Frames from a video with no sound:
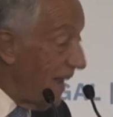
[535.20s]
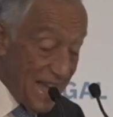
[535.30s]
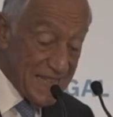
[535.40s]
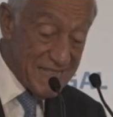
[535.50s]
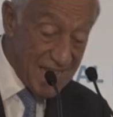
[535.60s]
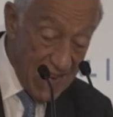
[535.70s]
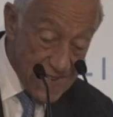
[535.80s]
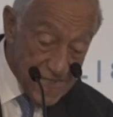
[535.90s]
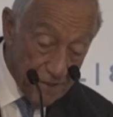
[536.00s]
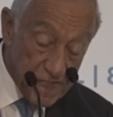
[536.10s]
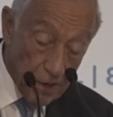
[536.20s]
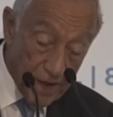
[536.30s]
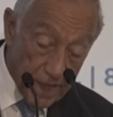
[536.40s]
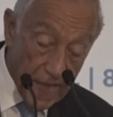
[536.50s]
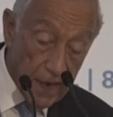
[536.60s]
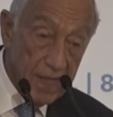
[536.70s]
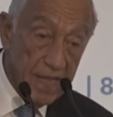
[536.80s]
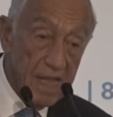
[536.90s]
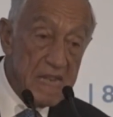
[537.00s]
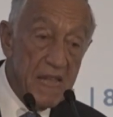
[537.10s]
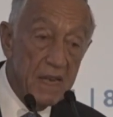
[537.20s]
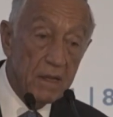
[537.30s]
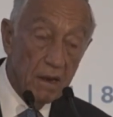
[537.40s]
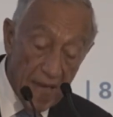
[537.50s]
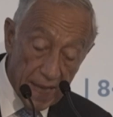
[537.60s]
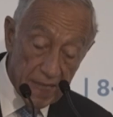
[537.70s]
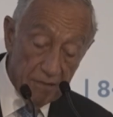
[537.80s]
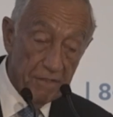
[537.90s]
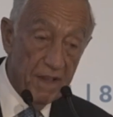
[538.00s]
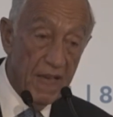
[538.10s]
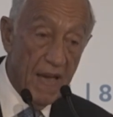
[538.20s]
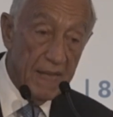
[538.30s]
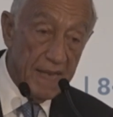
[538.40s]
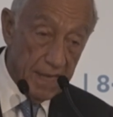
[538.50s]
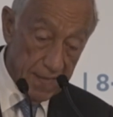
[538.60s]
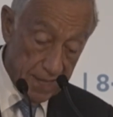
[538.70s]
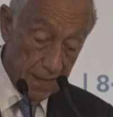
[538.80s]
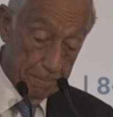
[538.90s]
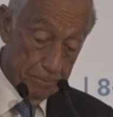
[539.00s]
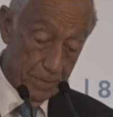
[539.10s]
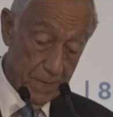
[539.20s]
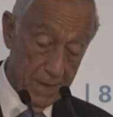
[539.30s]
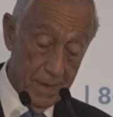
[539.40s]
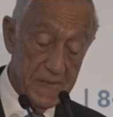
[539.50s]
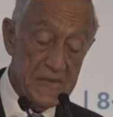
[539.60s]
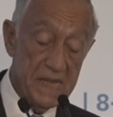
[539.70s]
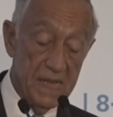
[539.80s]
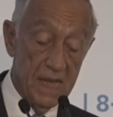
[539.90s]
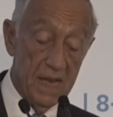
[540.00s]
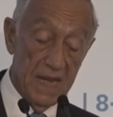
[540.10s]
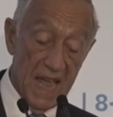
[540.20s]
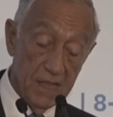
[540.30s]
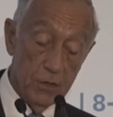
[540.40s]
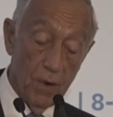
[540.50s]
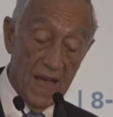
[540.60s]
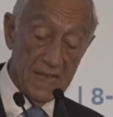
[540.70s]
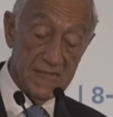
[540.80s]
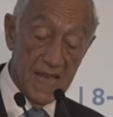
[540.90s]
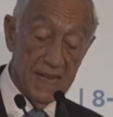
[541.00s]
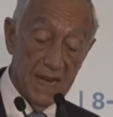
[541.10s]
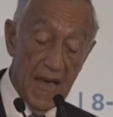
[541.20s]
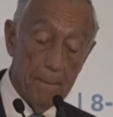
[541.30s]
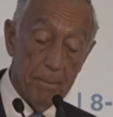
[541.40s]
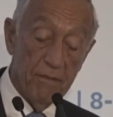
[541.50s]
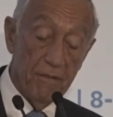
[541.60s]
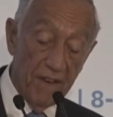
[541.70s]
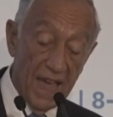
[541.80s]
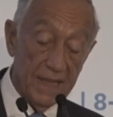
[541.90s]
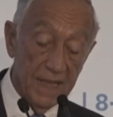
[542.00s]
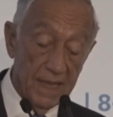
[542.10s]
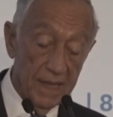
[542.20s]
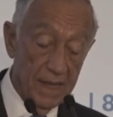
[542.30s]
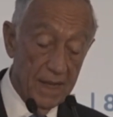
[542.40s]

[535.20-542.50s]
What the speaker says: a sense of solidarity and collective identity. NATO has ended up reflecting